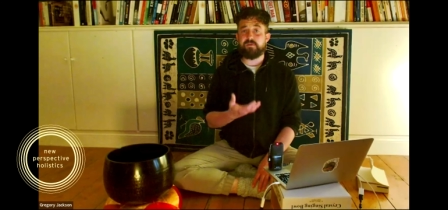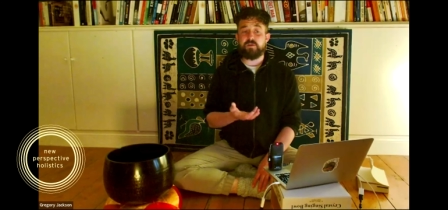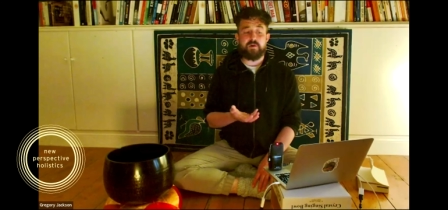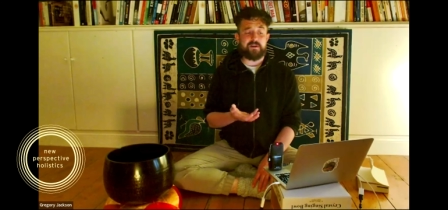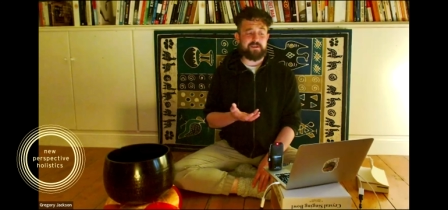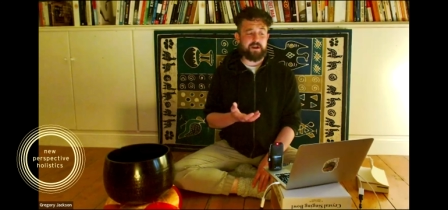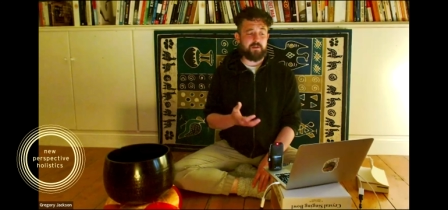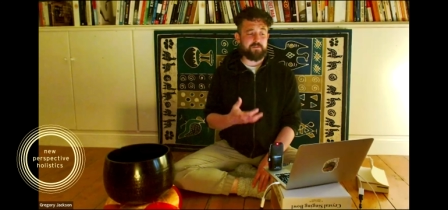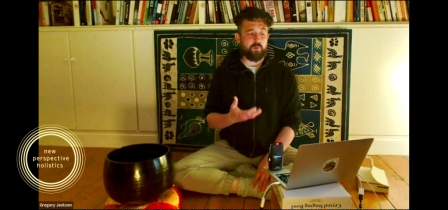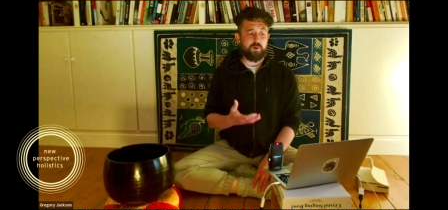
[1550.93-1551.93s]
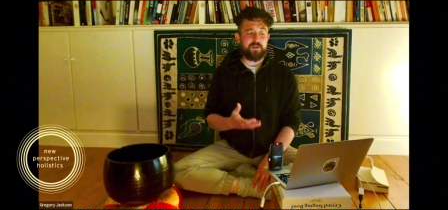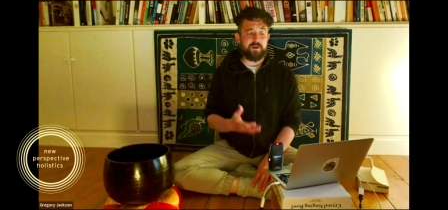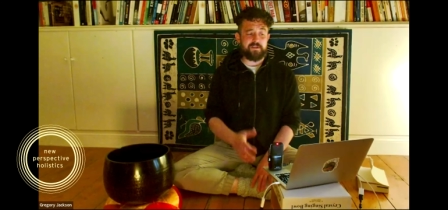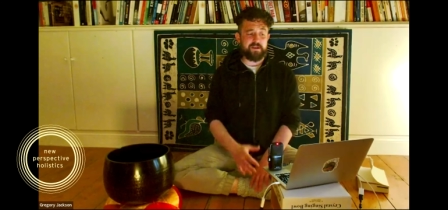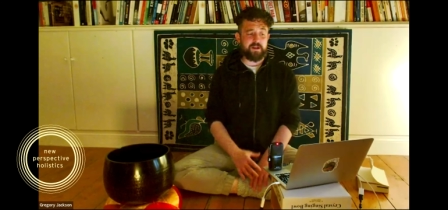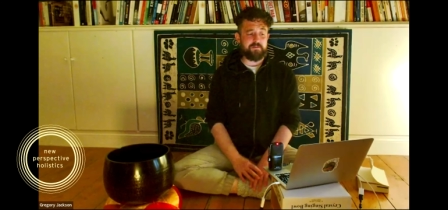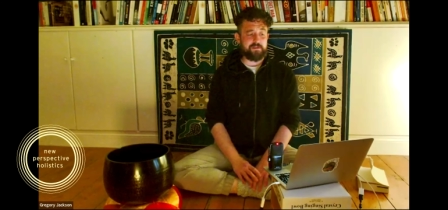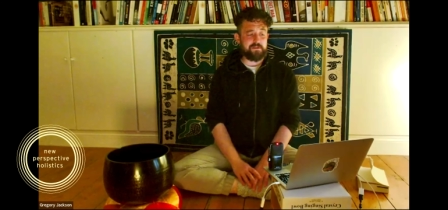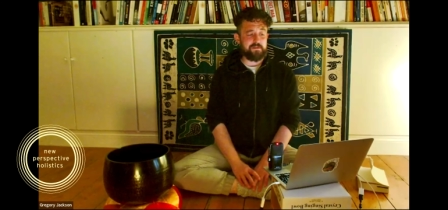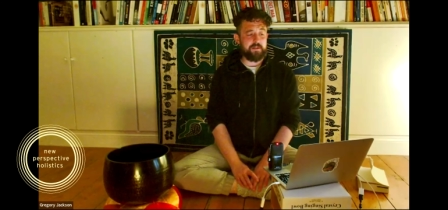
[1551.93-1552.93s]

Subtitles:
to ourselves or with ourselves.